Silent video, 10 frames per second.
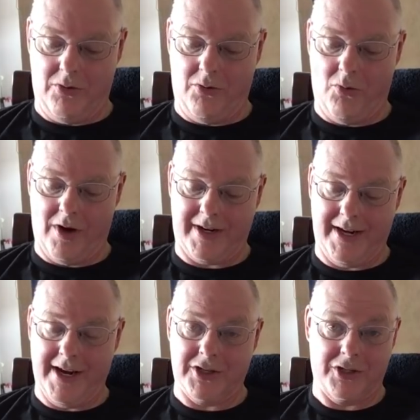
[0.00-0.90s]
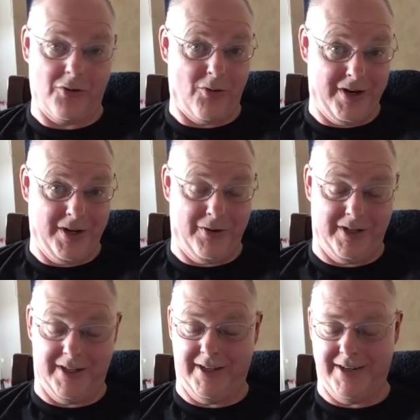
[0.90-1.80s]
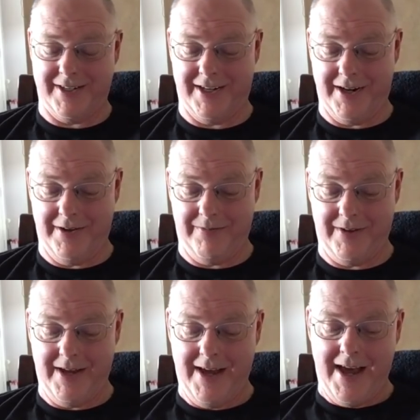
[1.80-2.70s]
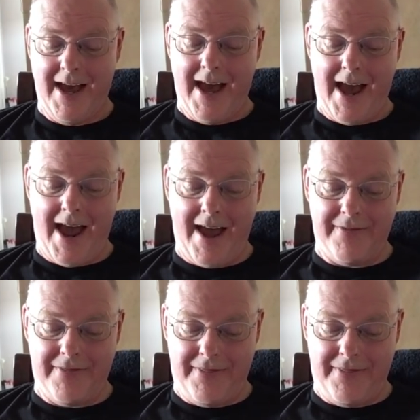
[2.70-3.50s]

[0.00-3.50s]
or a connection or union in his life and